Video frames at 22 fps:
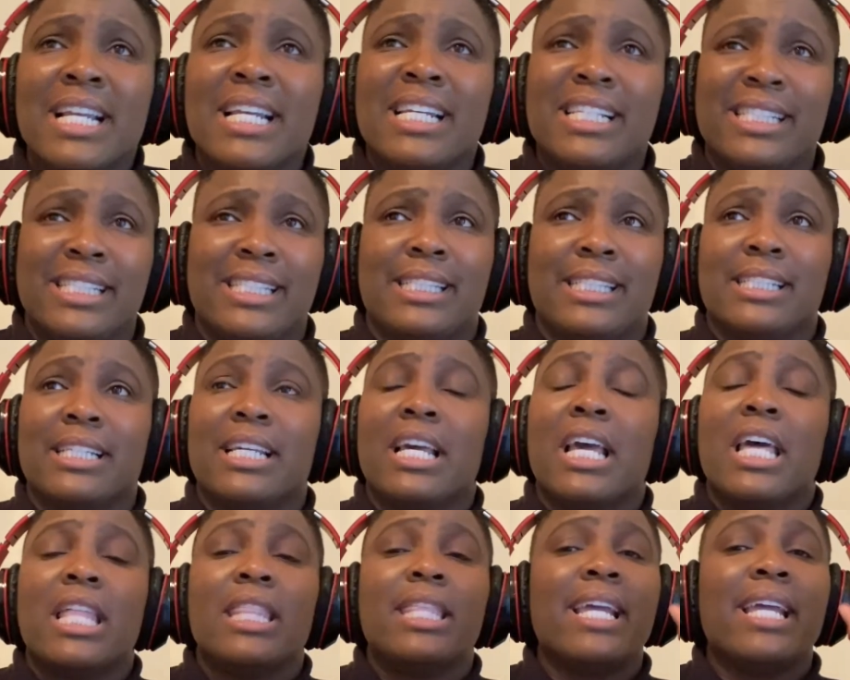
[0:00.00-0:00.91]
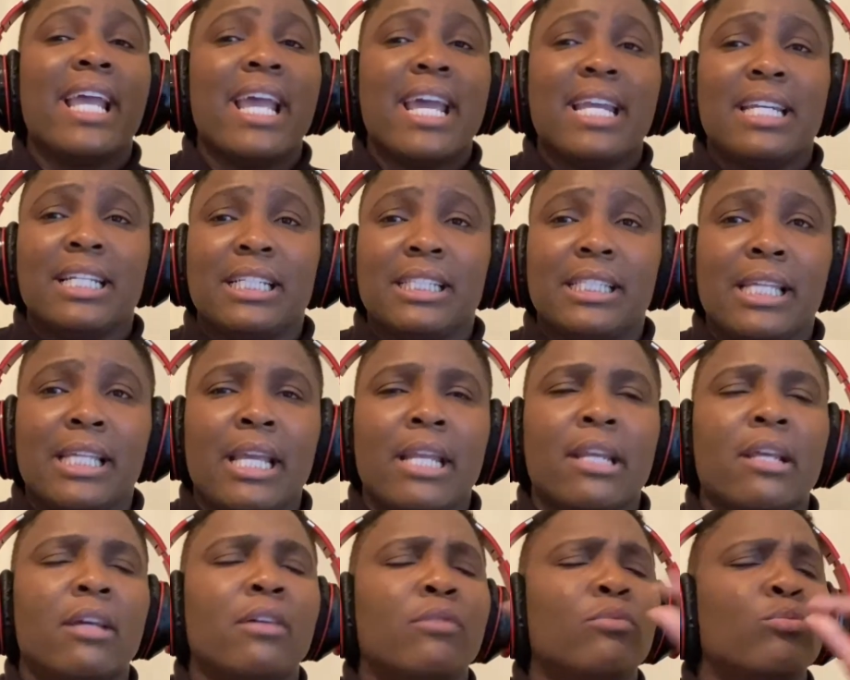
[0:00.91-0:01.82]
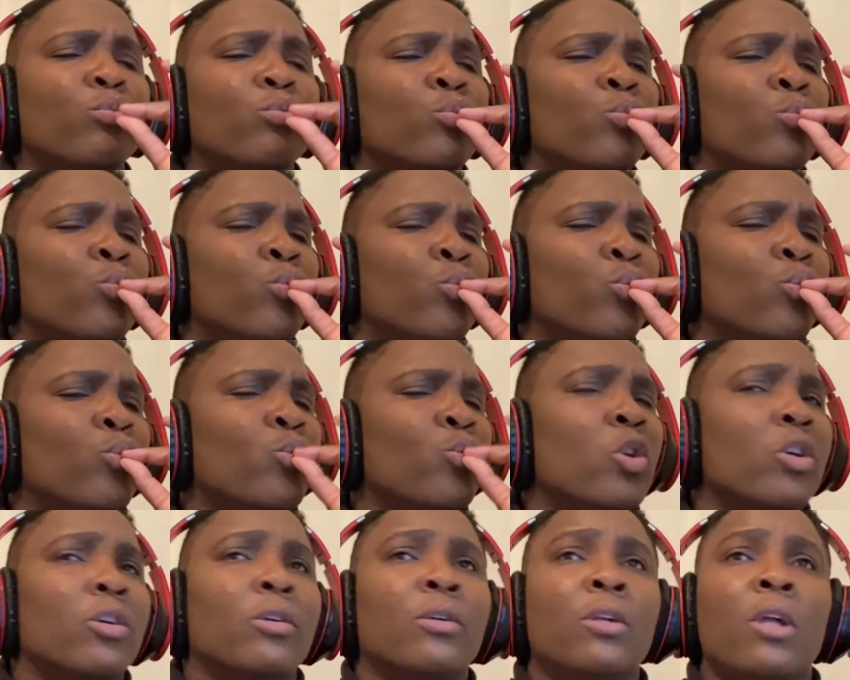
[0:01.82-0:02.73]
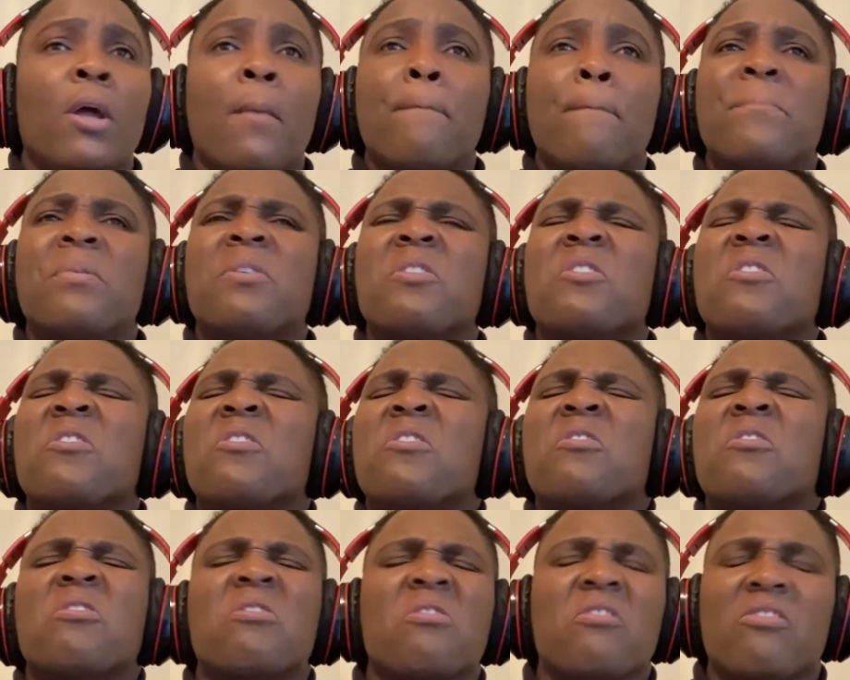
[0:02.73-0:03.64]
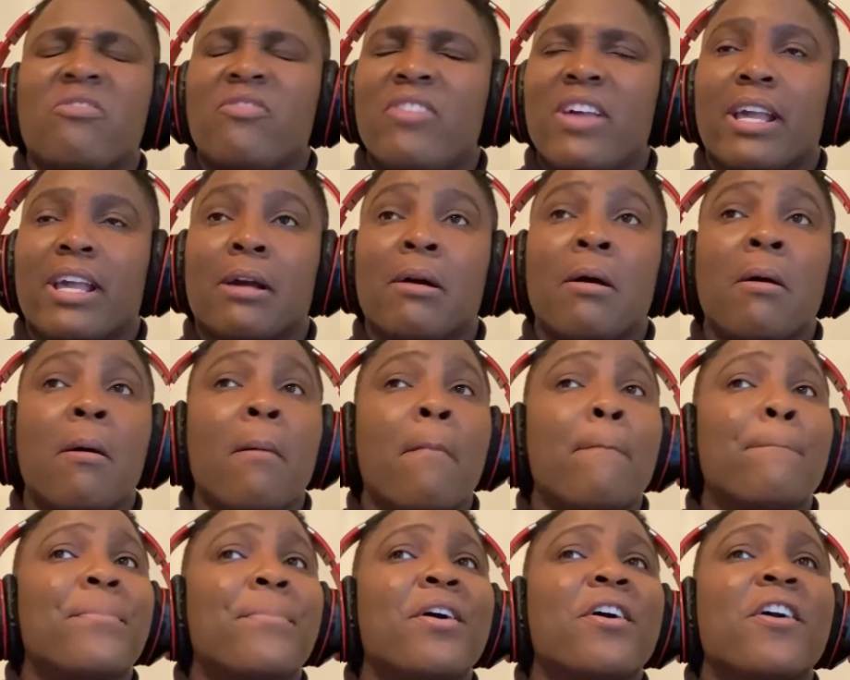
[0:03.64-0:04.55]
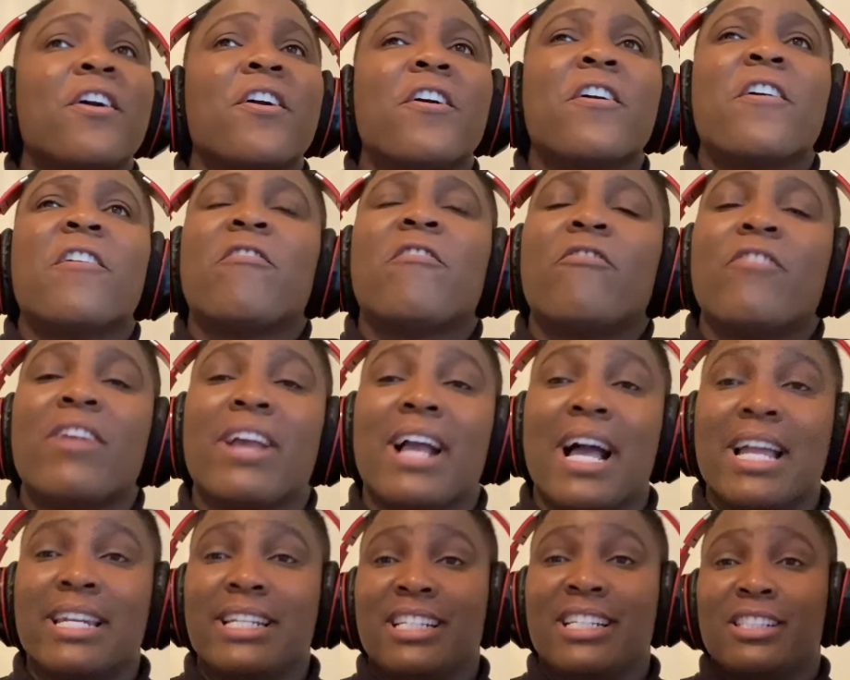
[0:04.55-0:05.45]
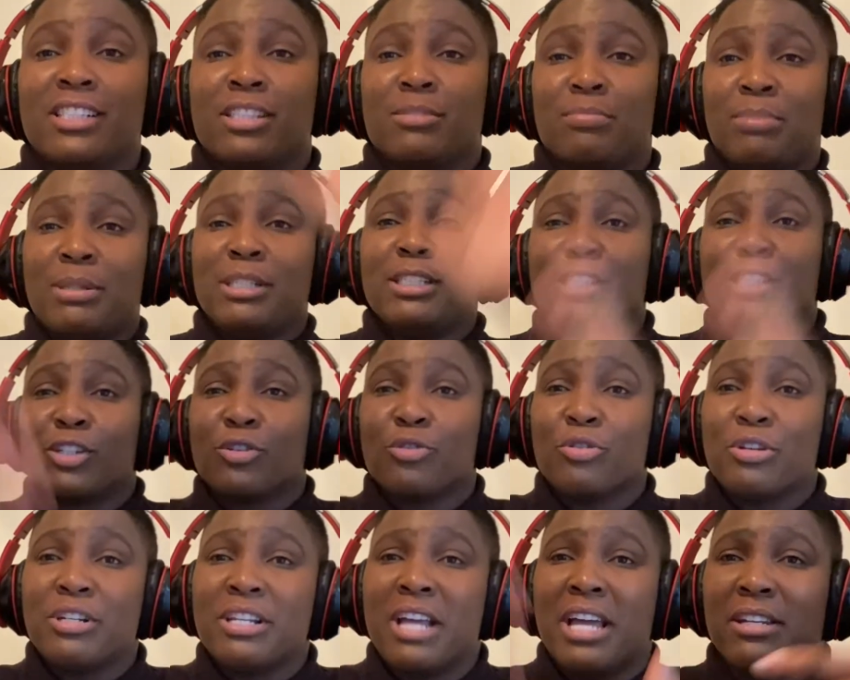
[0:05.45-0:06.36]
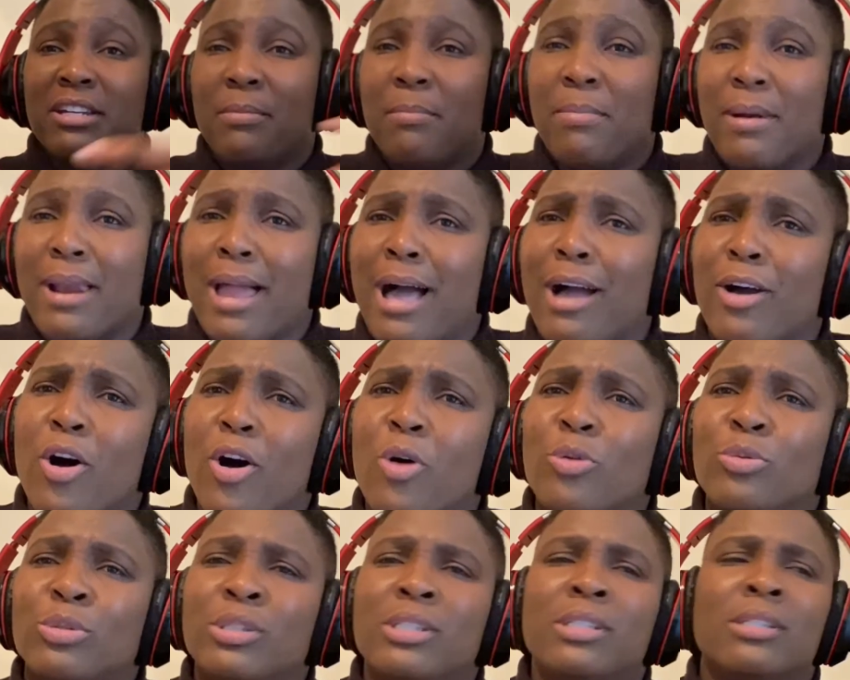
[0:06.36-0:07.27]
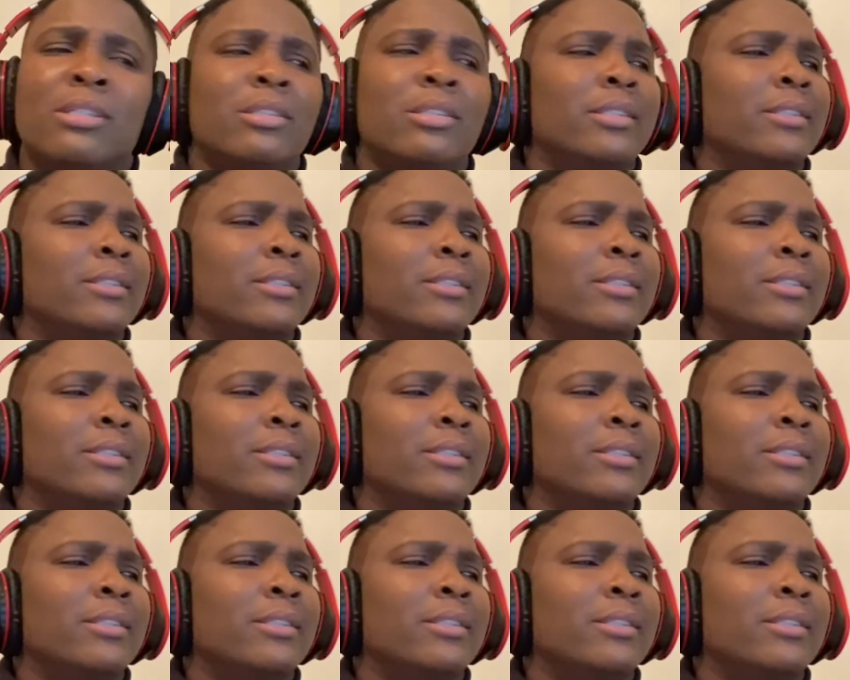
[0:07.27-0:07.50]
Listen, the editing, mwah, perfect, perfect. And then the split screen and the blackout.